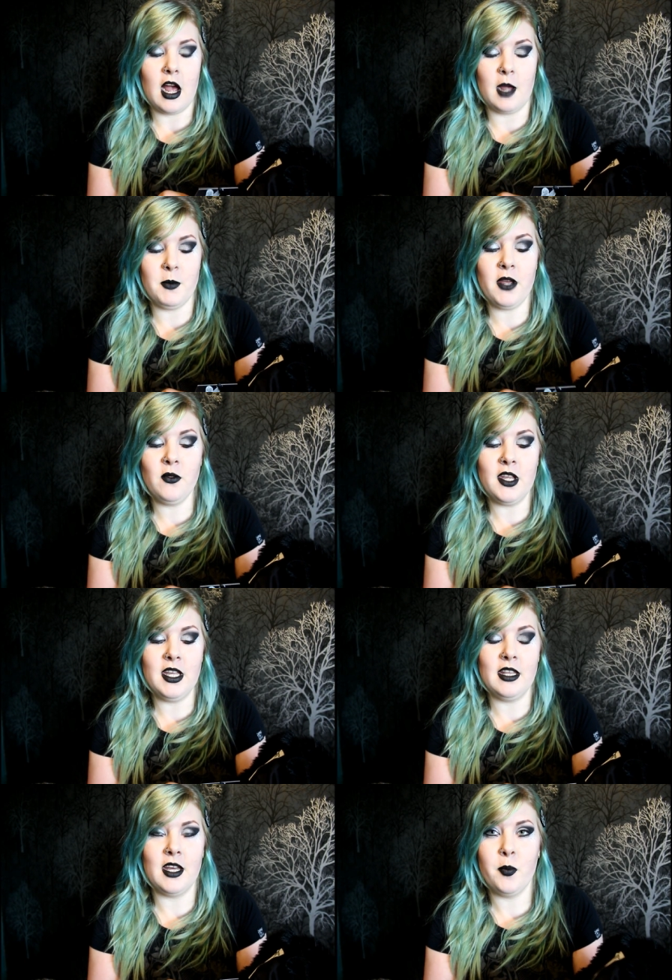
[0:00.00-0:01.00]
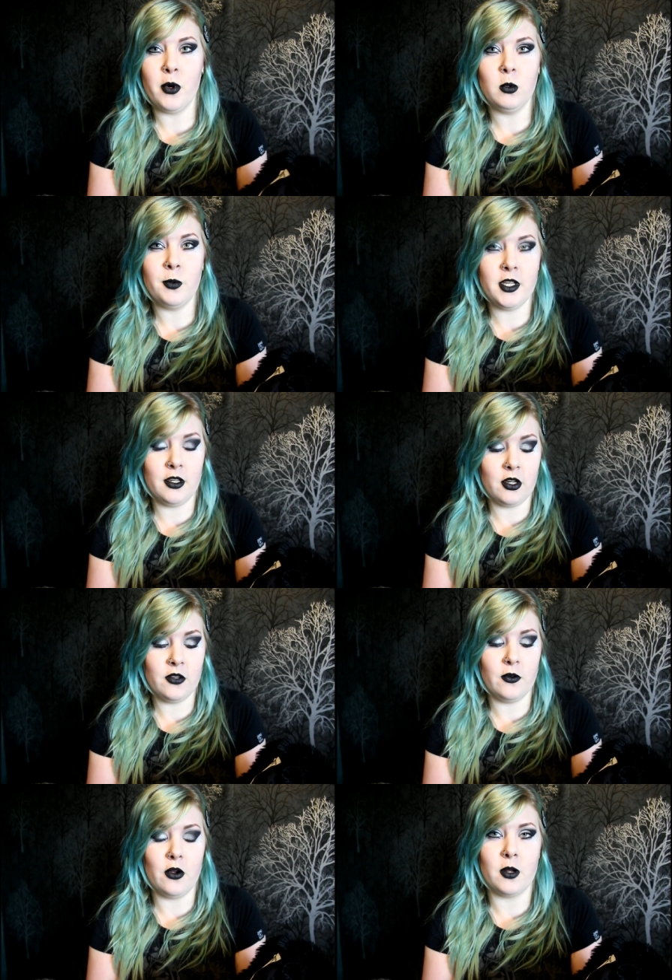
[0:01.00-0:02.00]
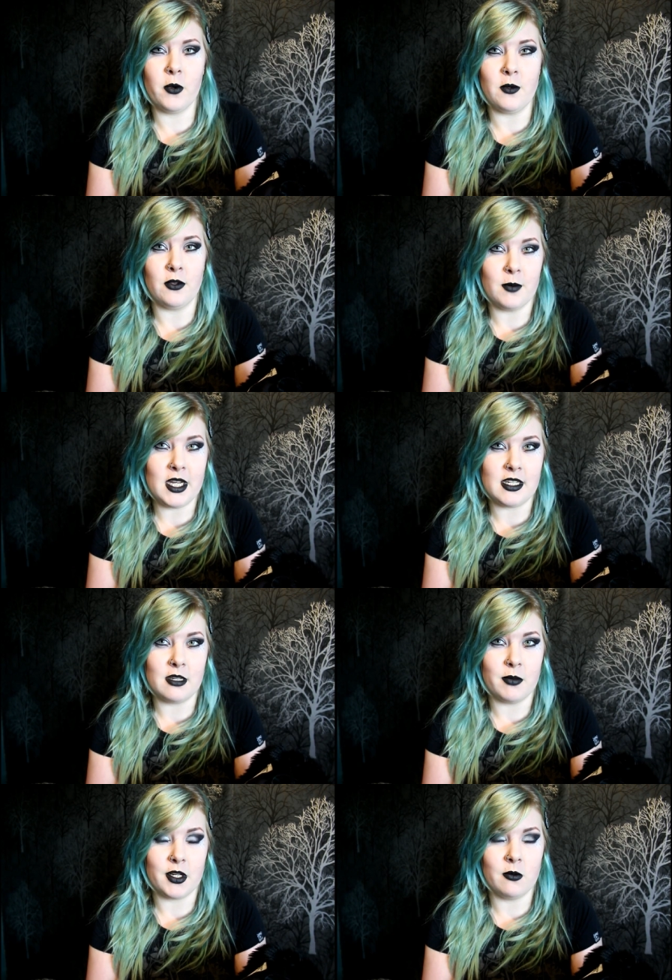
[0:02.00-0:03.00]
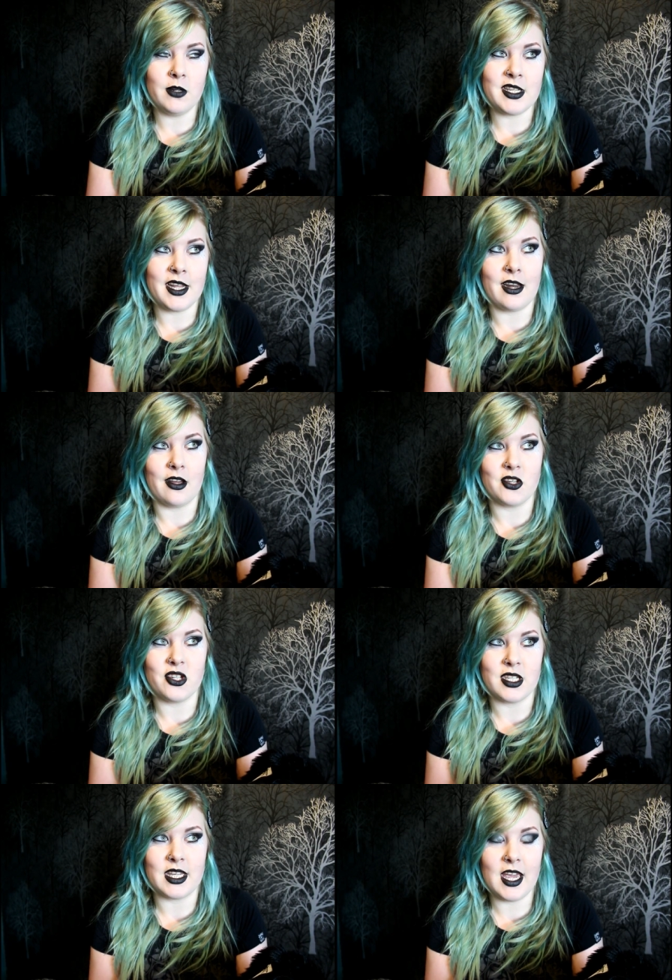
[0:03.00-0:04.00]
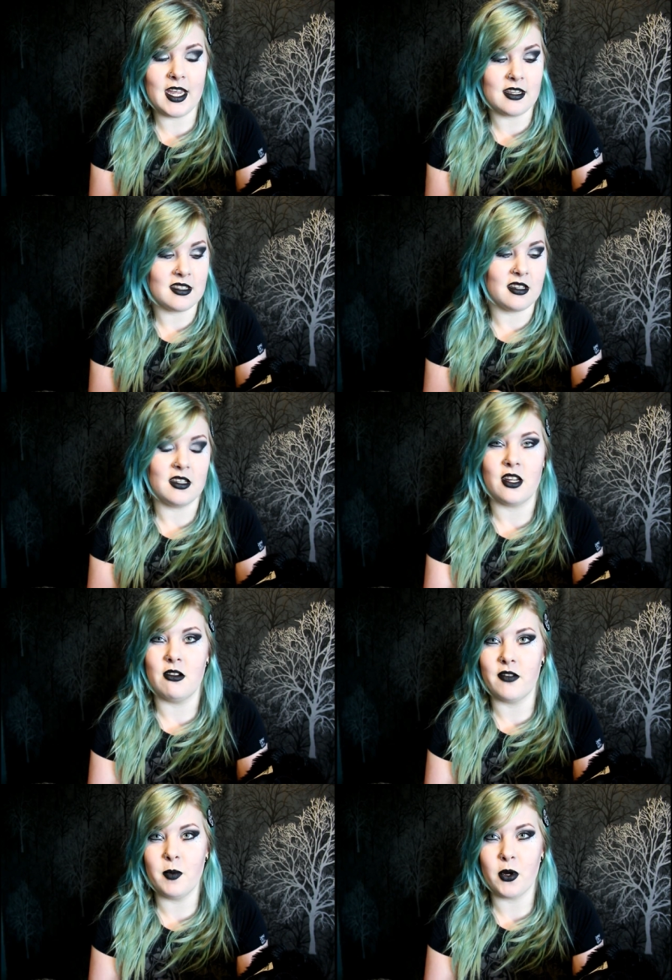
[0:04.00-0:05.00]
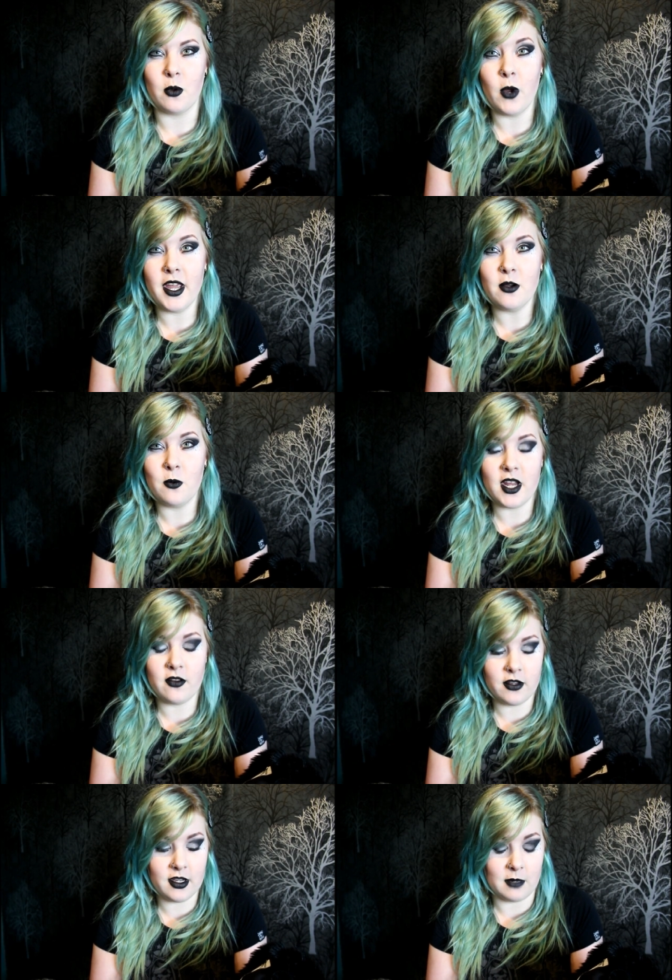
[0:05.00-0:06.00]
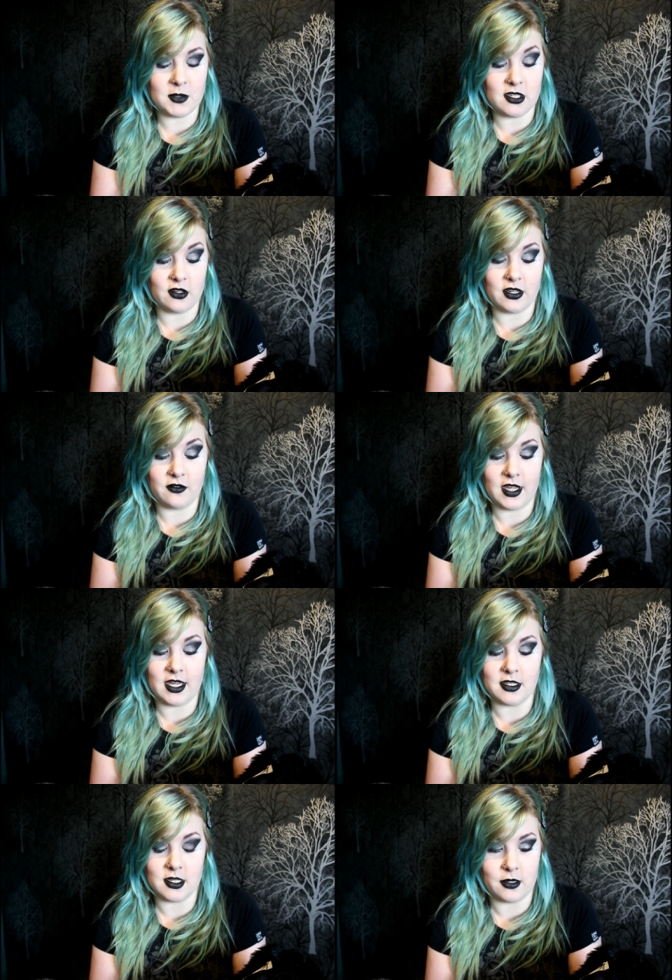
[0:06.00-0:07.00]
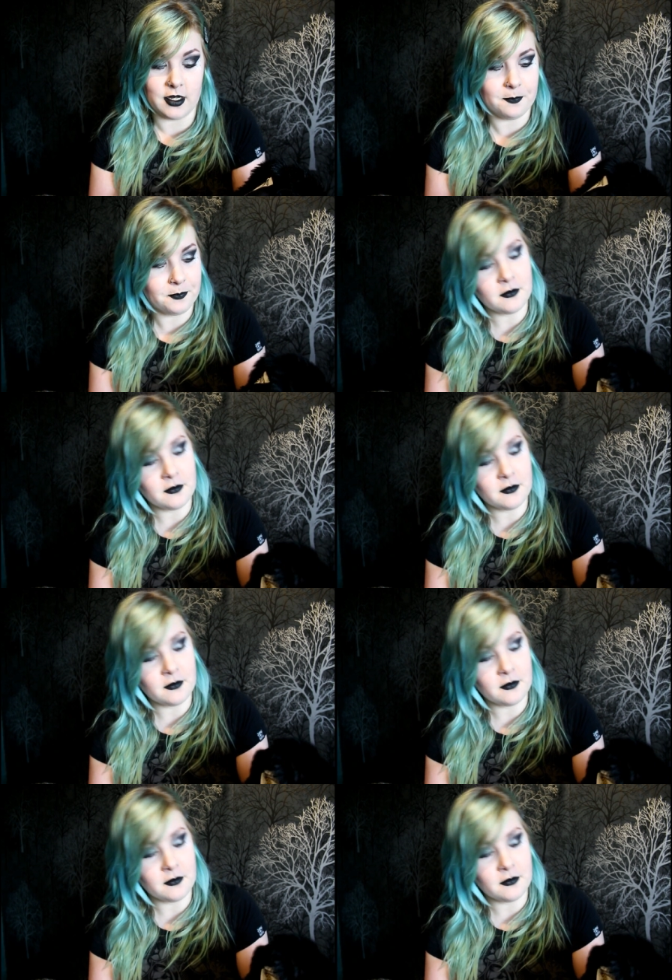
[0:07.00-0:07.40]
I'm now thinking that I probably could have gotten away with a medium, but I wanted to get a large just in case, and you know, if I put on weight or whatever, I'm still going to fit into it.